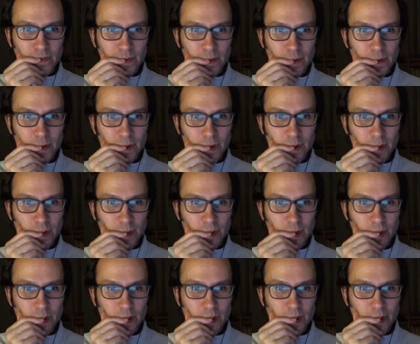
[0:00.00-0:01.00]

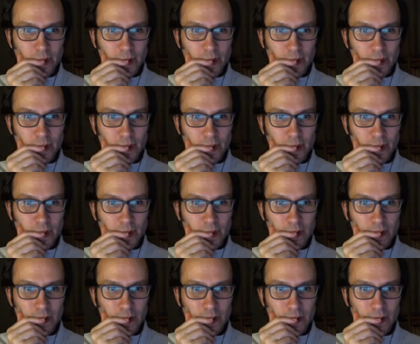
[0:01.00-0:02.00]

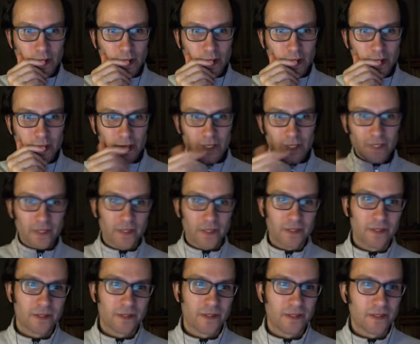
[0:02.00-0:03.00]

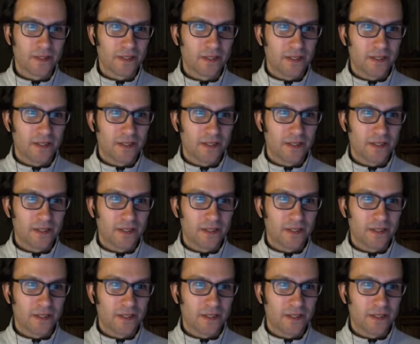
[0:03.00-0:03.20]
(not speaking)